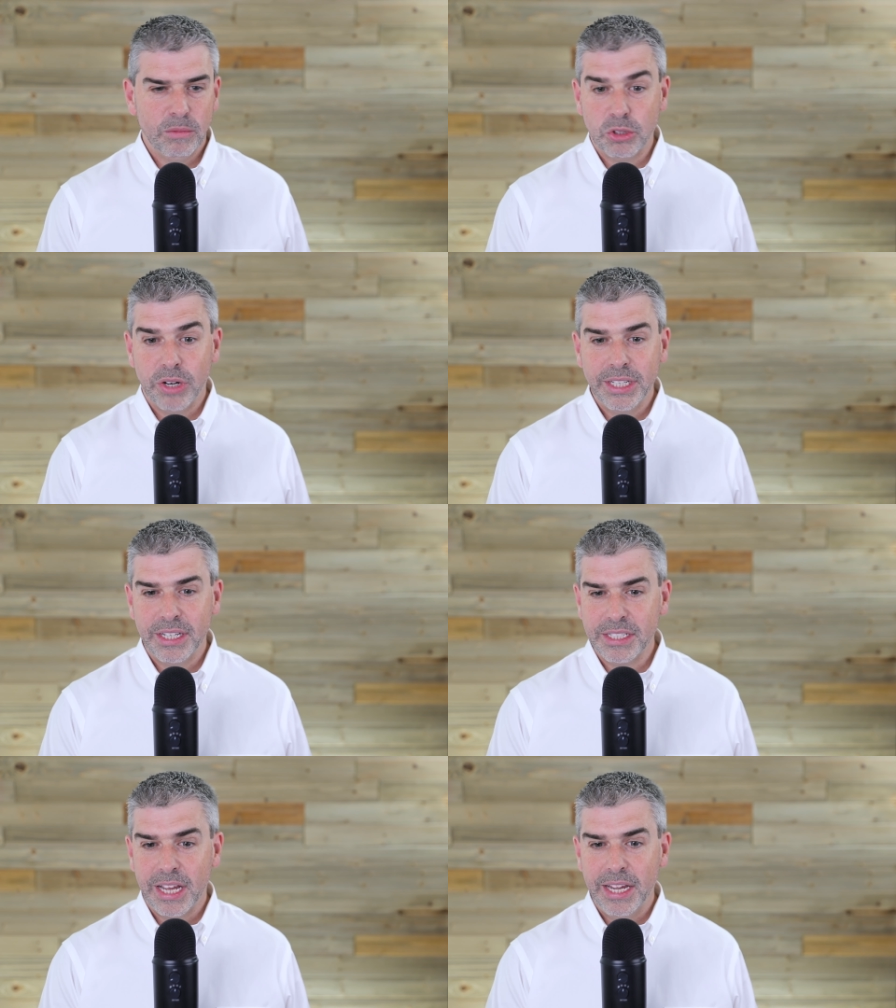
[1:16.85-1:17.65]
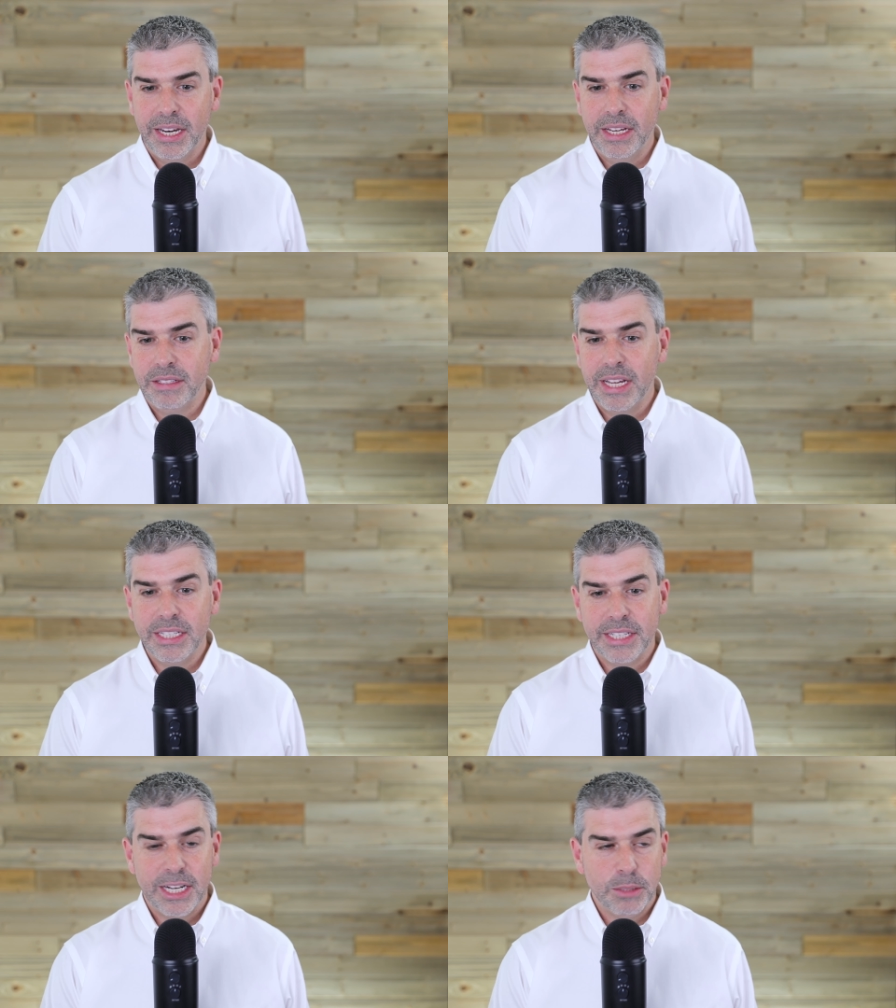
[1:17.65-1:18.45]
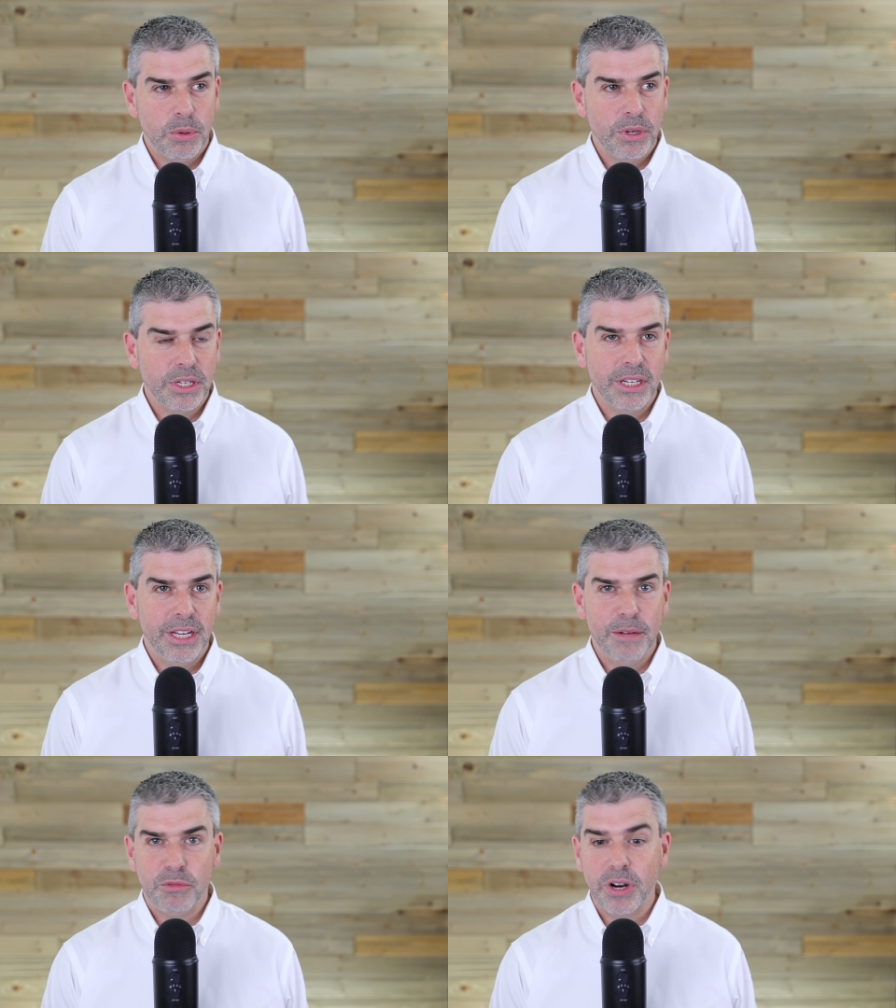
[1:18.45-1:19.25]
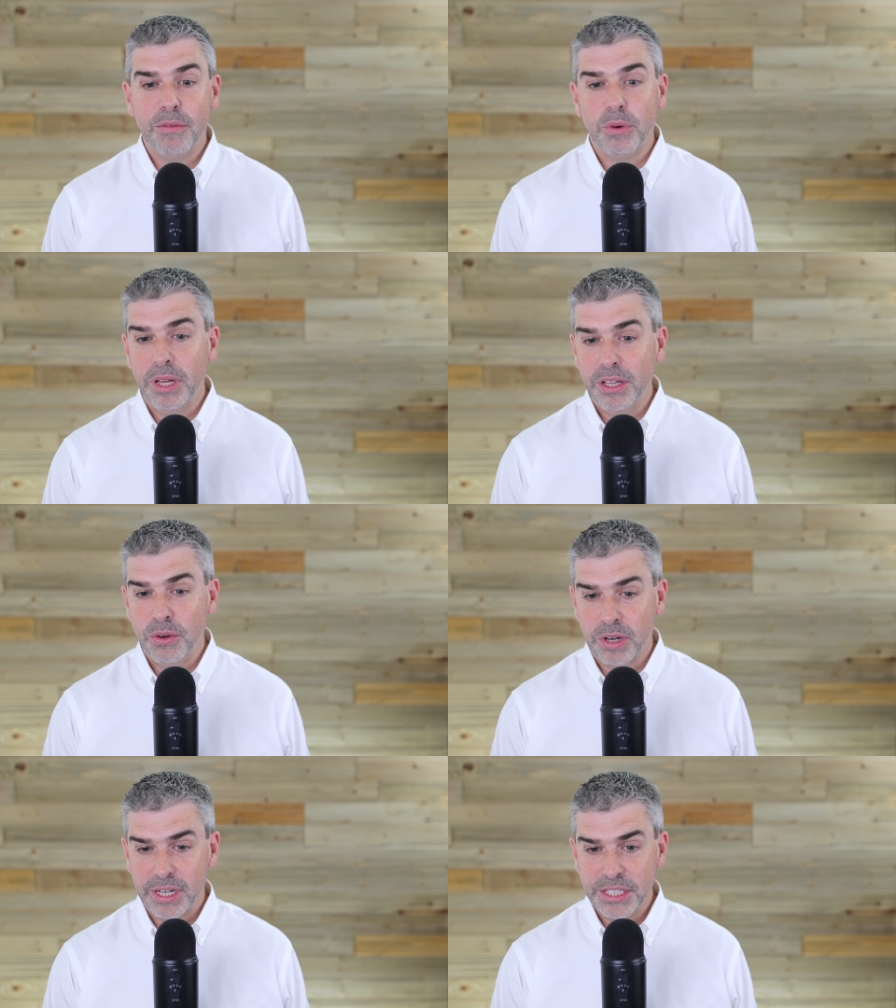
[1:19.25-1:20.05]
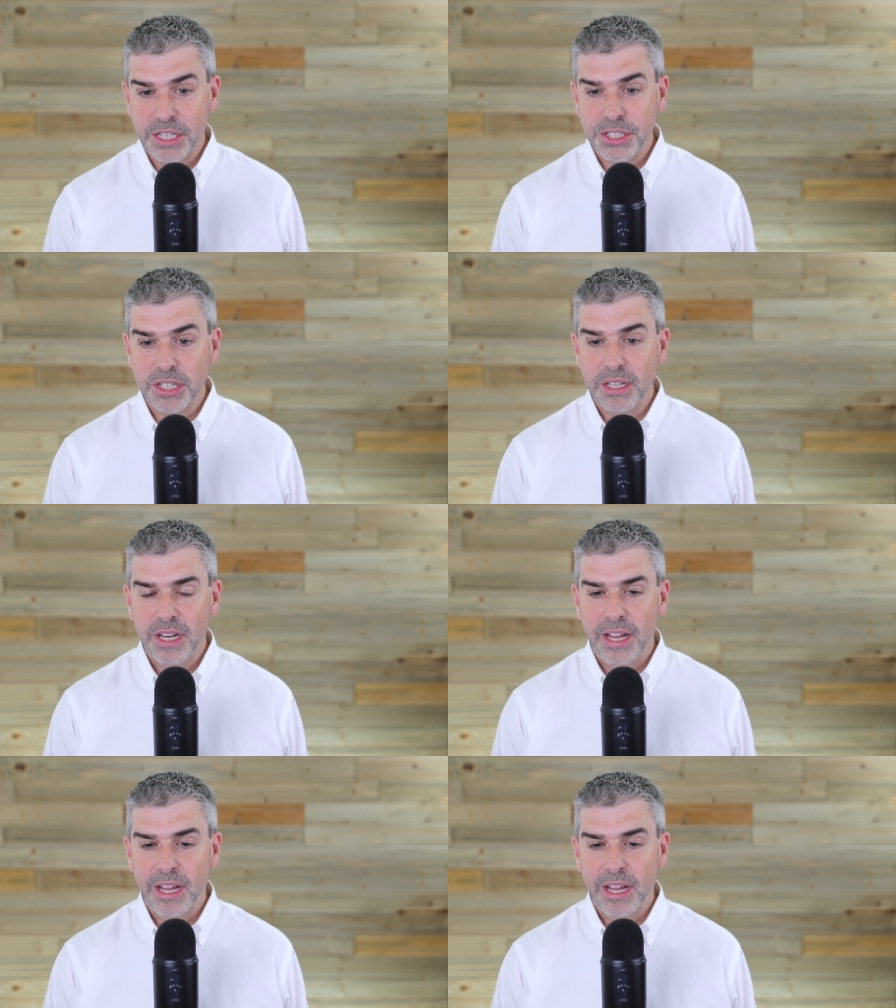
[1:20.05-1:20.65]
we're trying to design a sales dashboard um, for everyone in the organization.